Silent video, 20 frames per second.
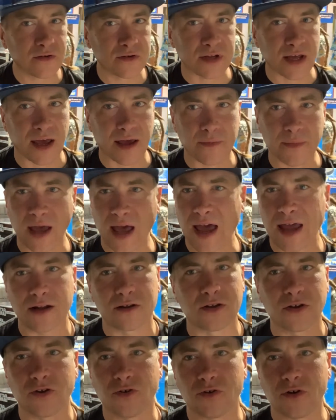time, I
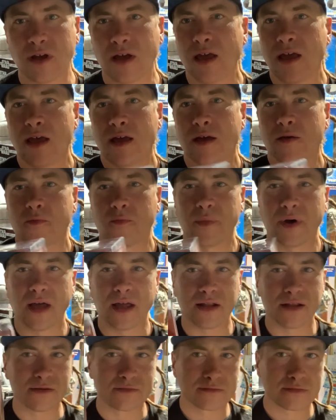don't know,
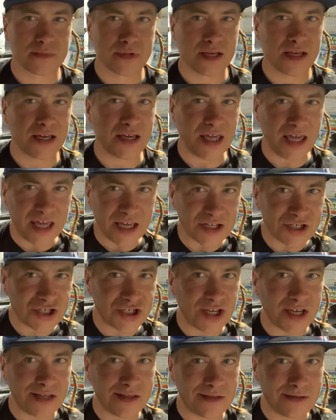but is
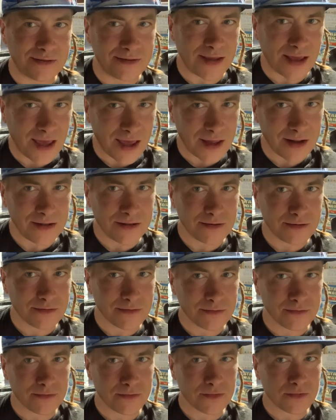she dead
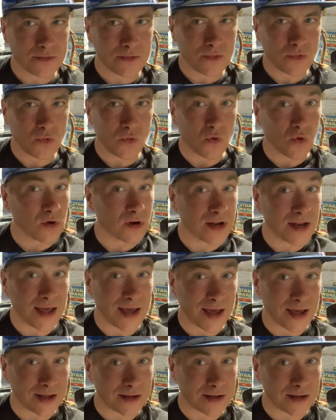or not?